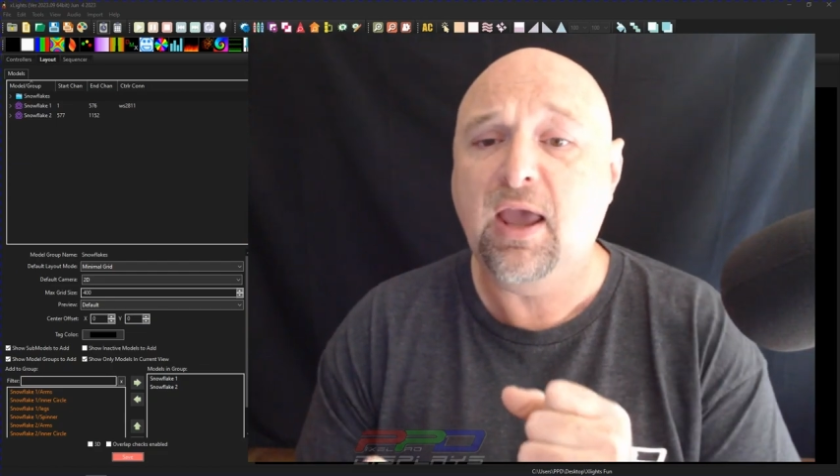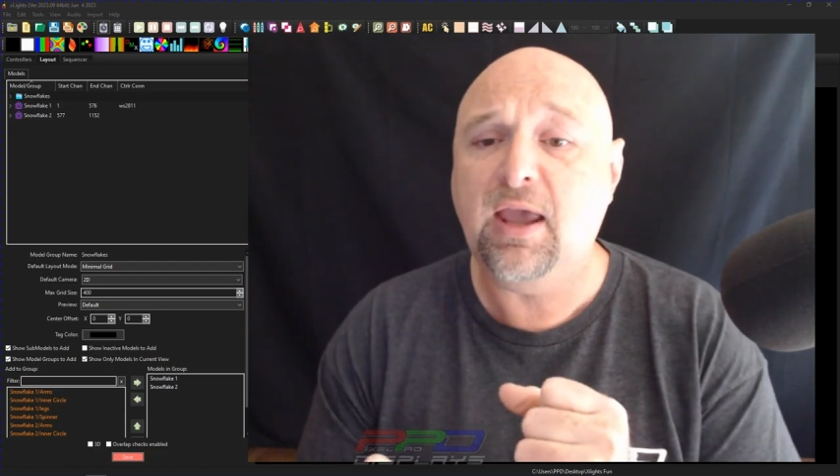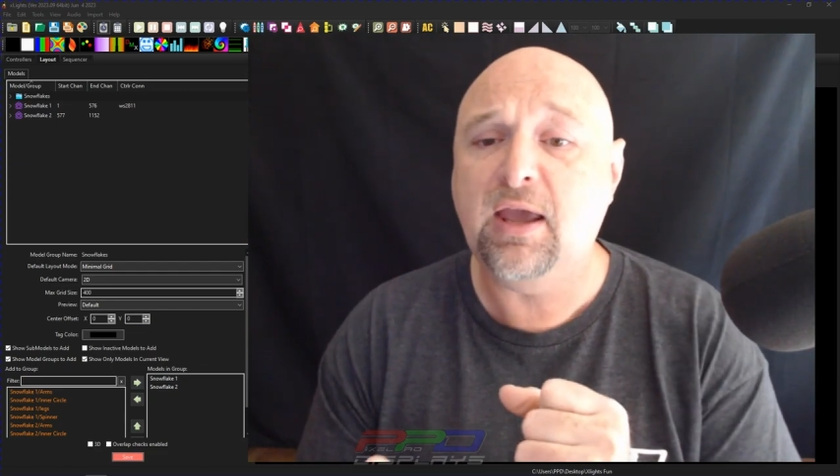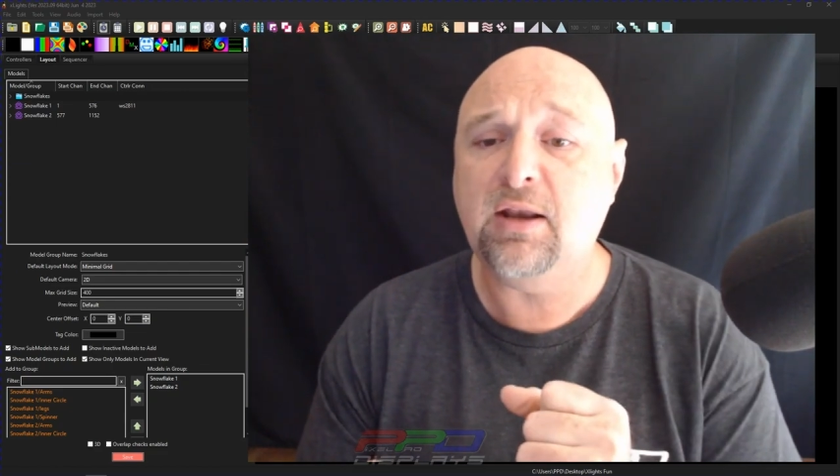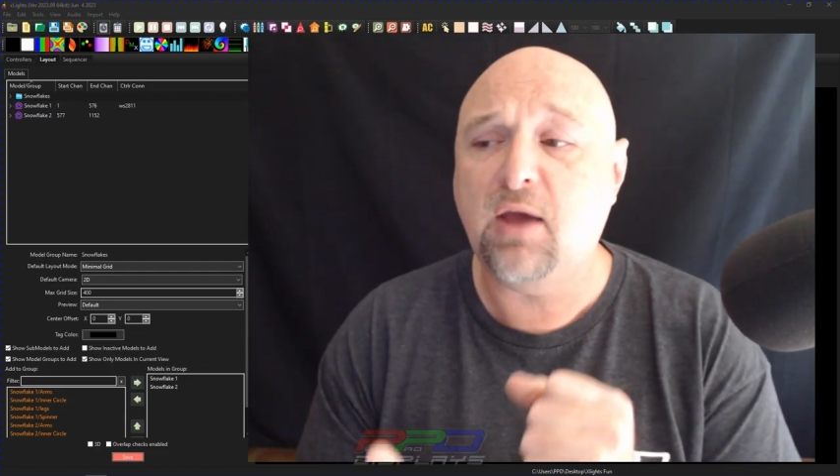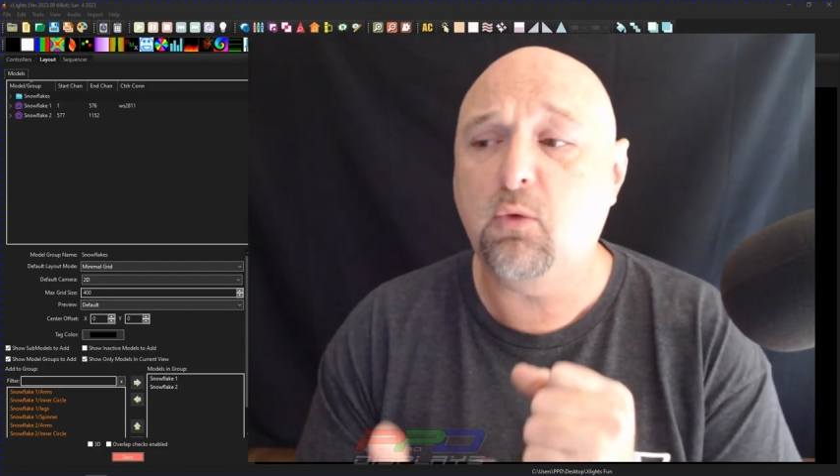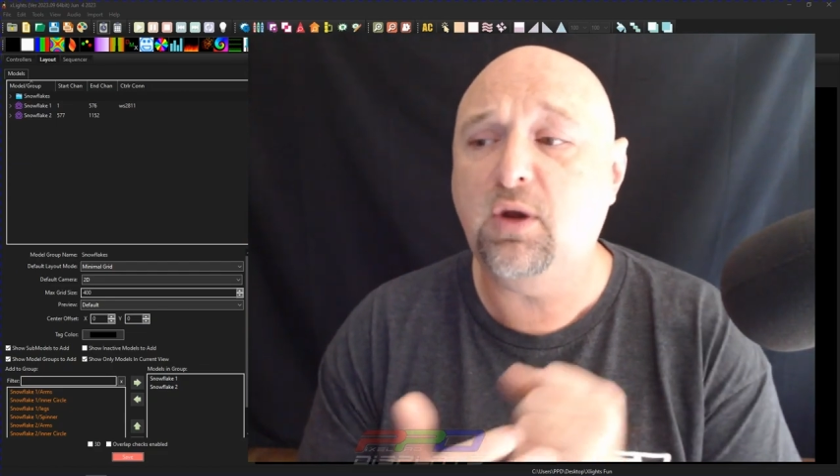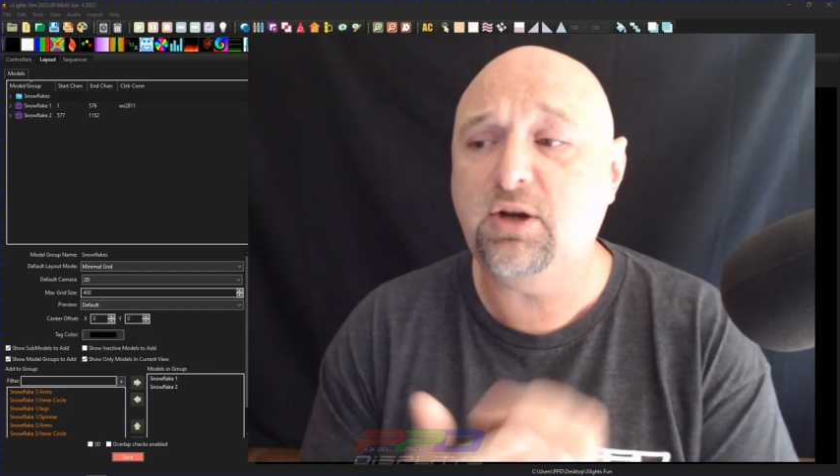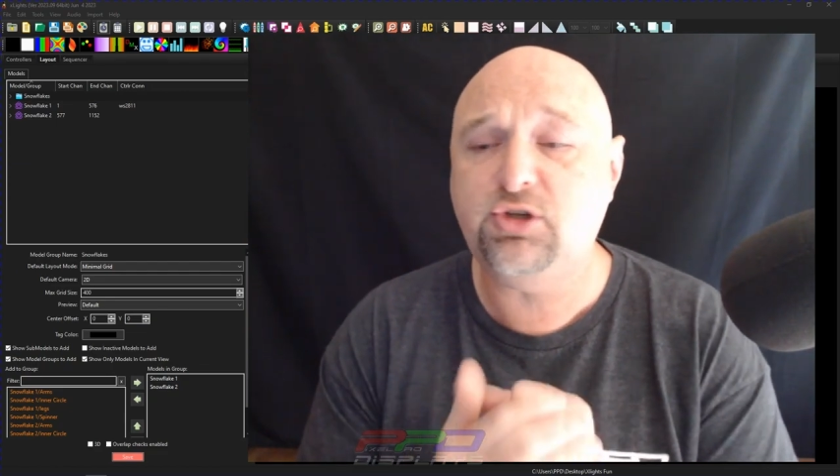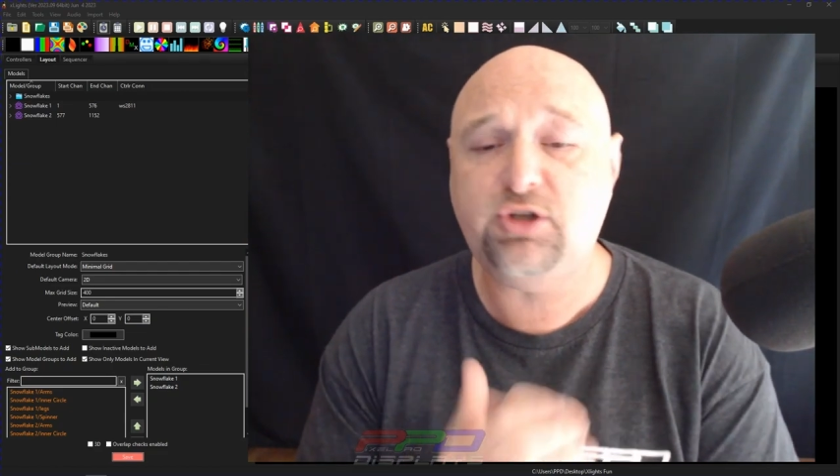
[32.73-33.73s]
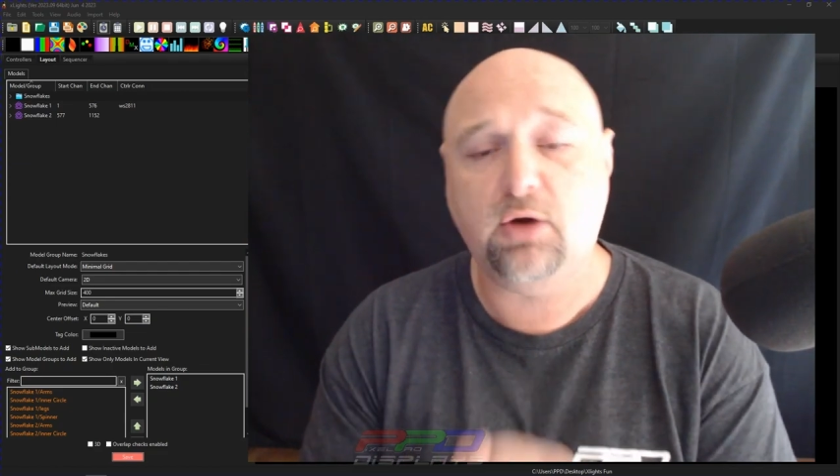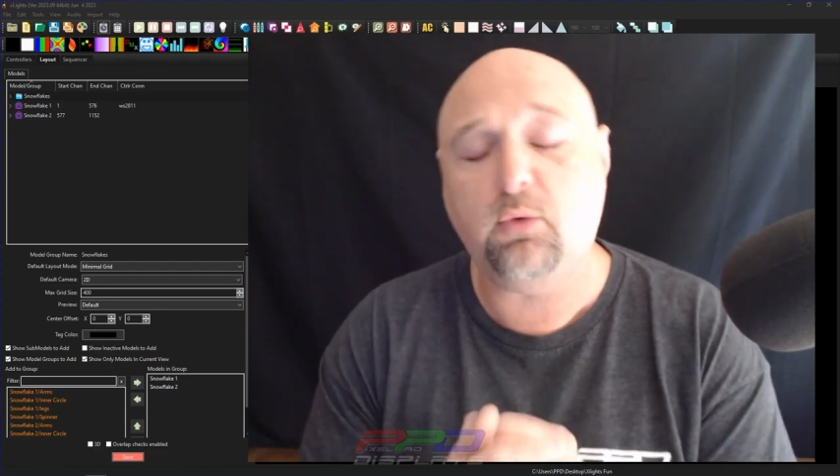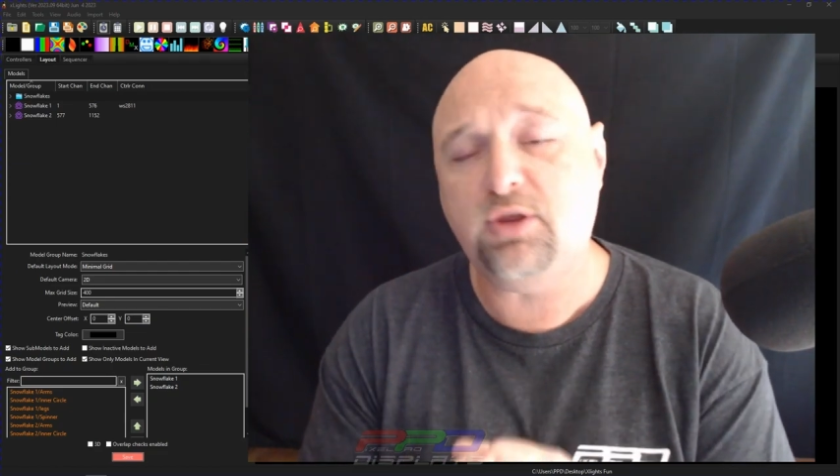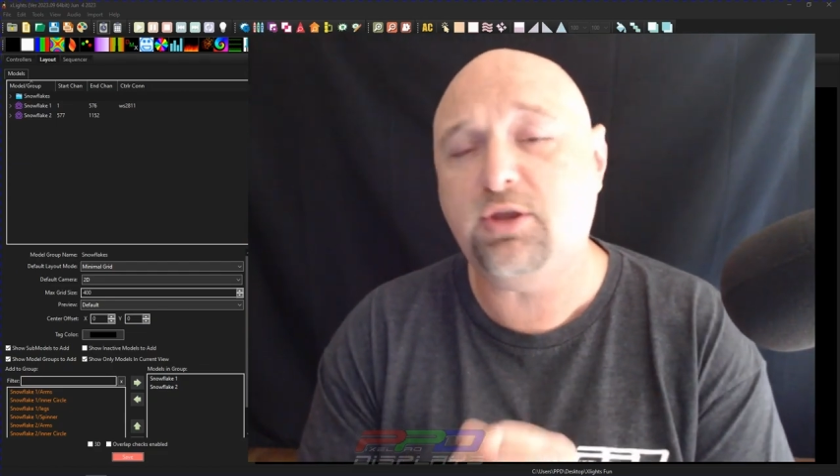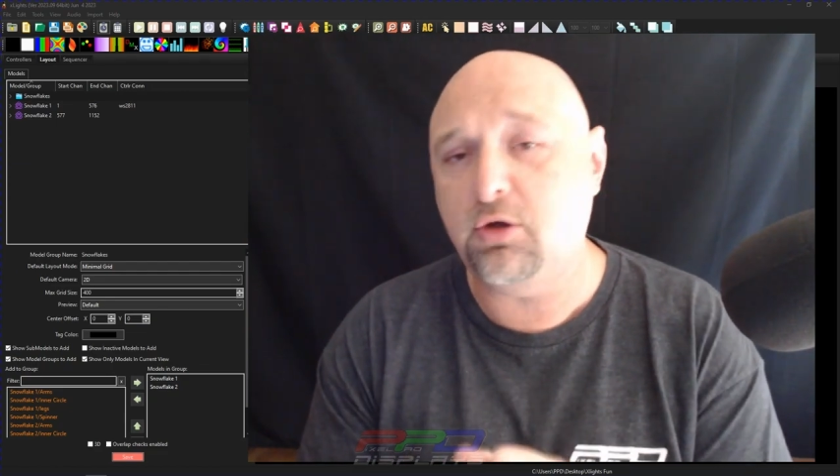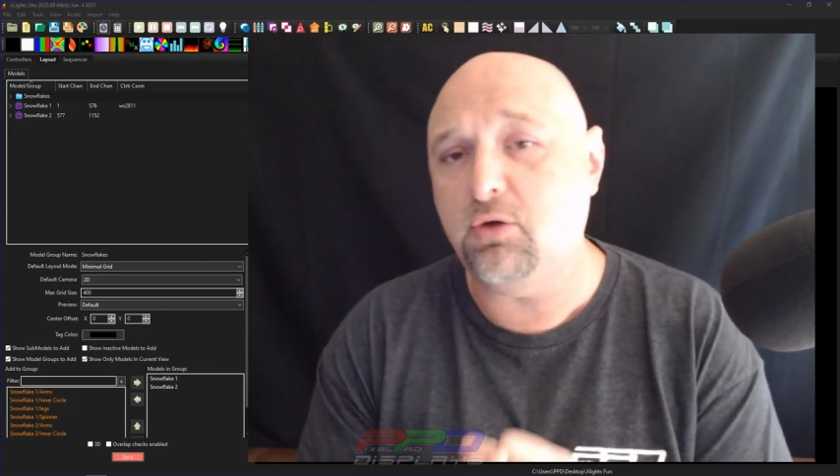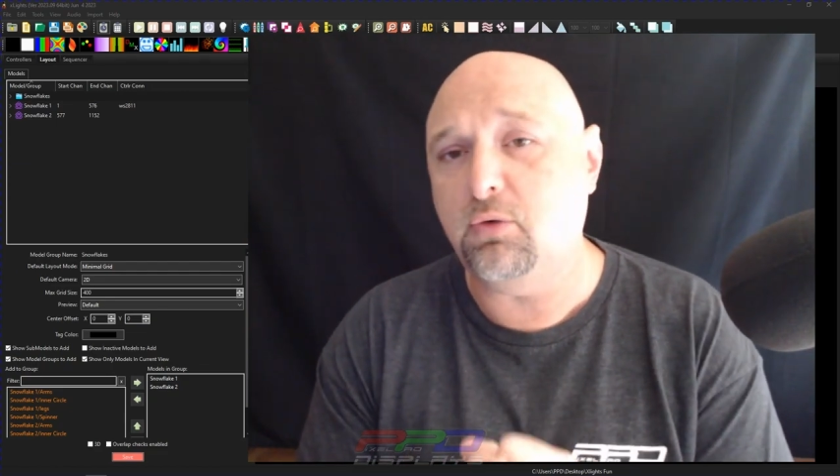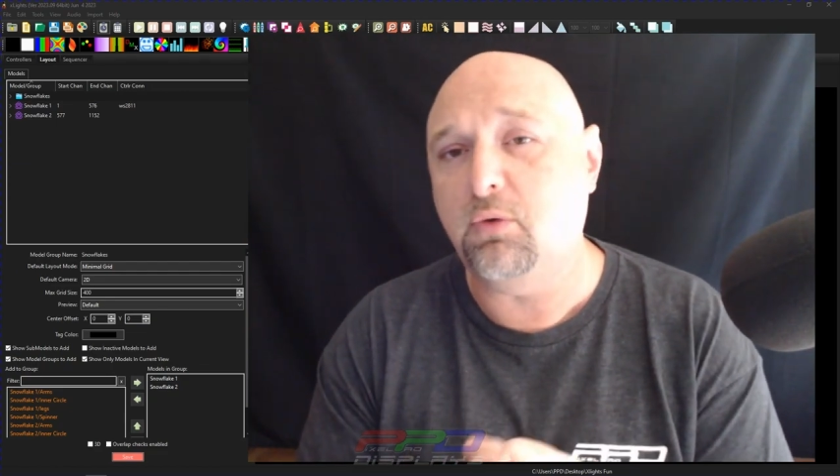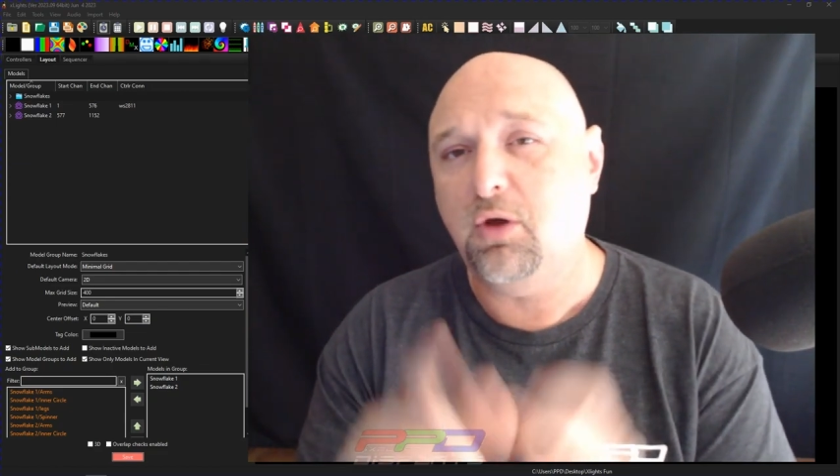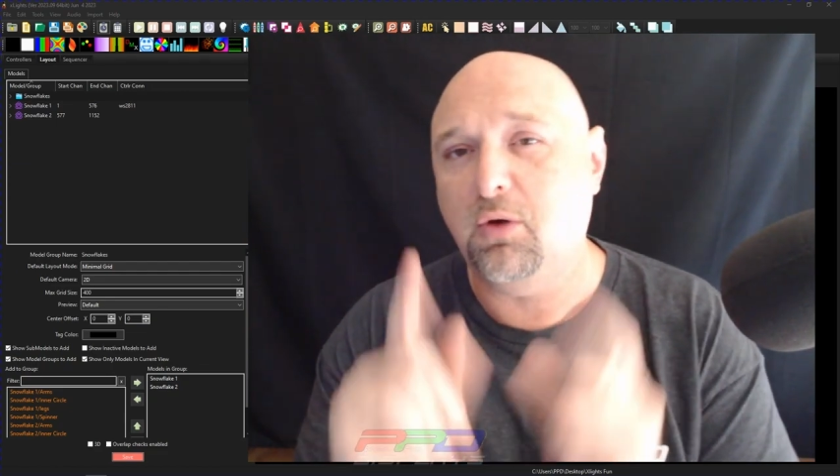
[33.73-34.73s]
And I wanna share with
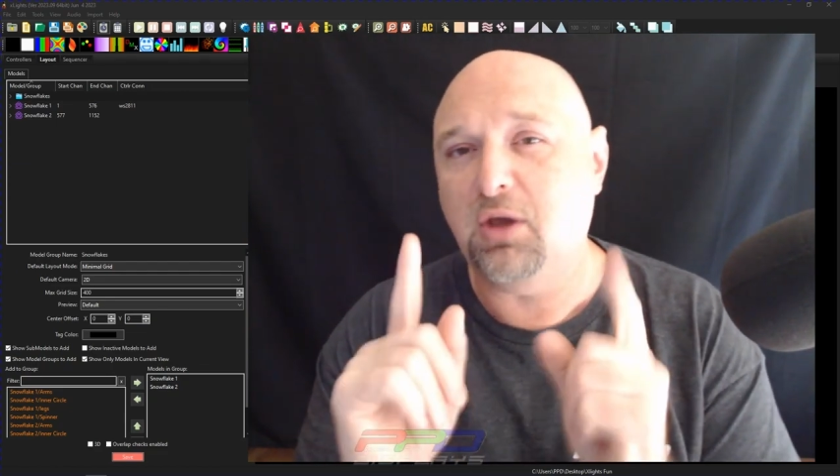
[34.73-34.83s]
you